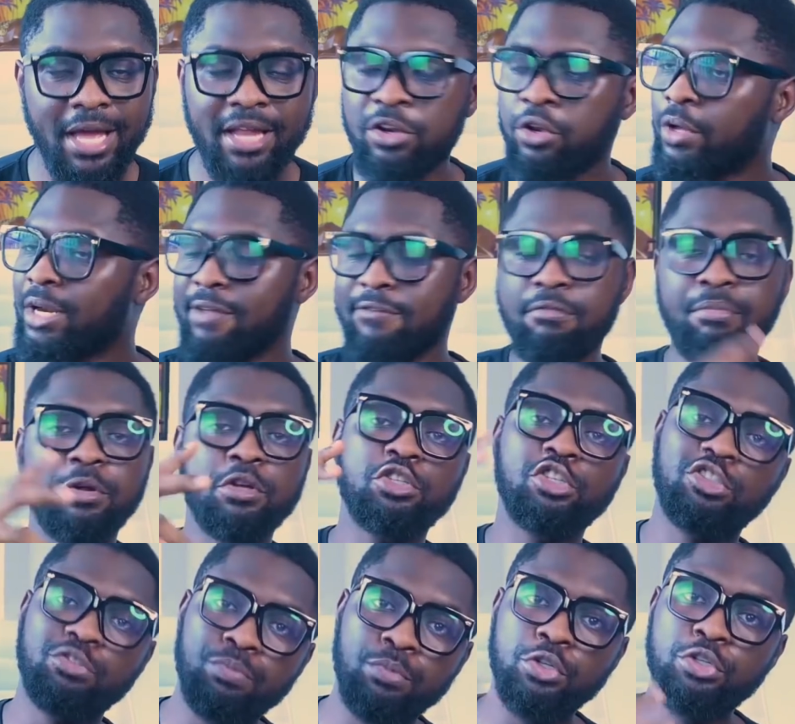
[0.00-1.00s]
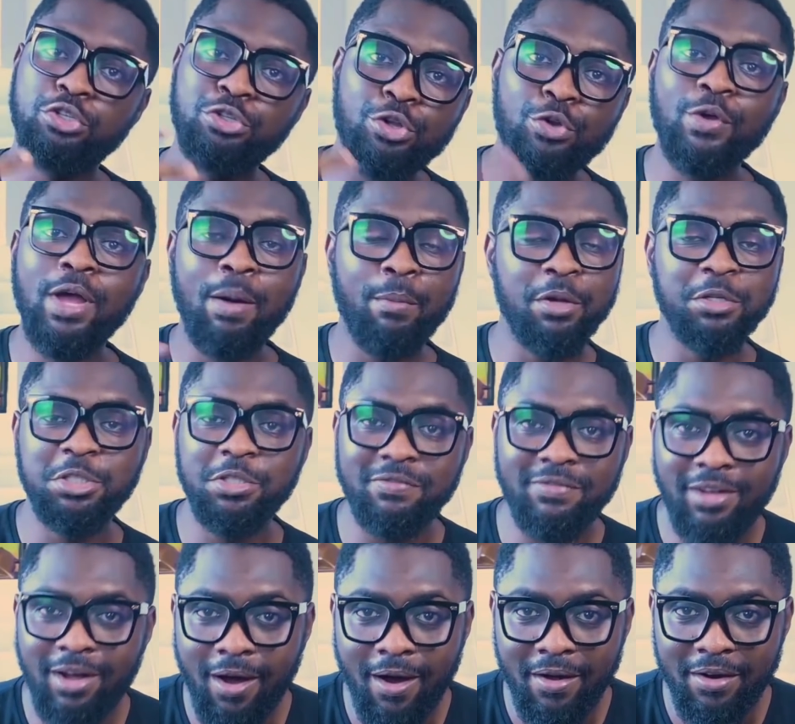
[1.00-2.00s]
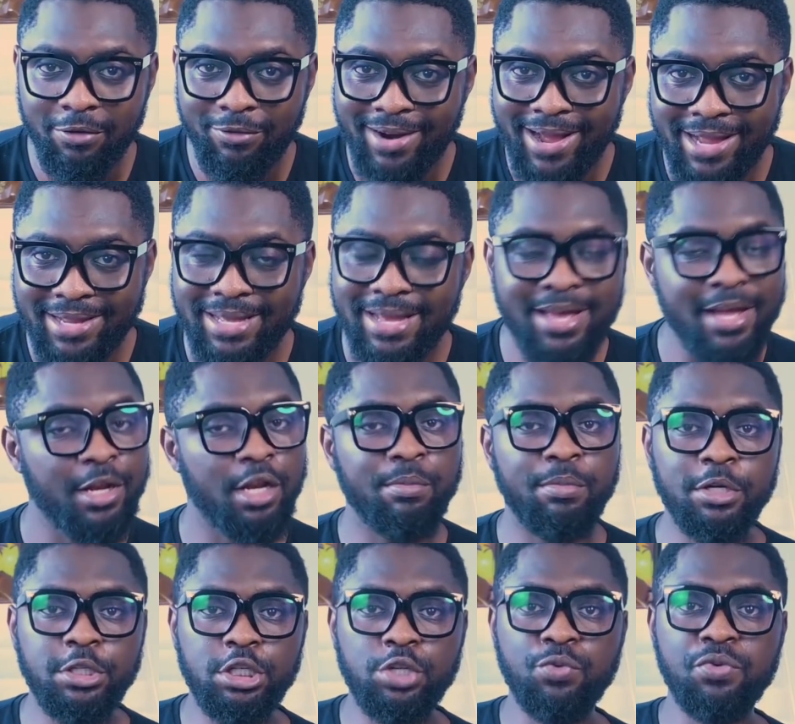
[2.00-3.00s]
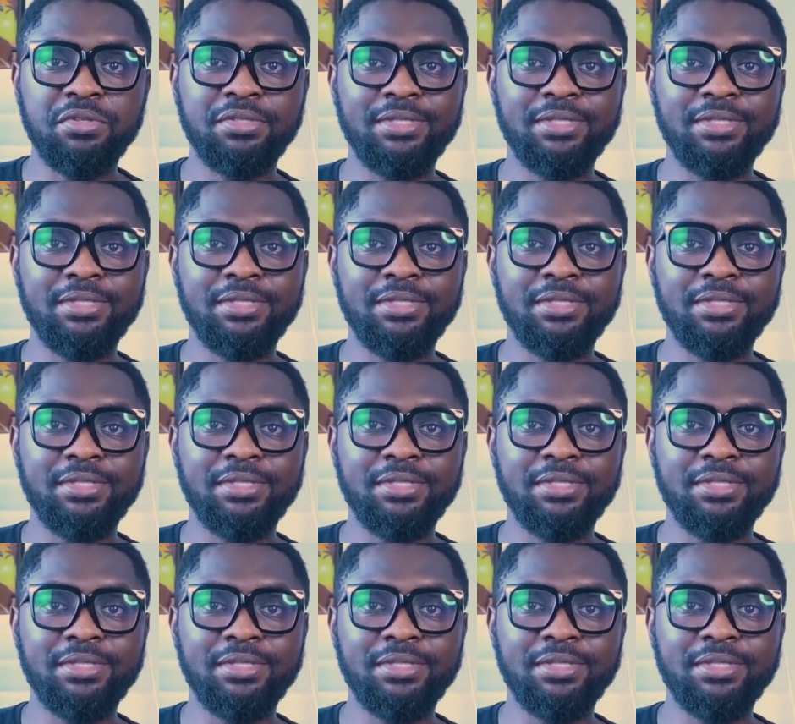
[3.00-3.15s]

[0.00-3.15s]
Not everybody must know how much you've got, right? Number 2 is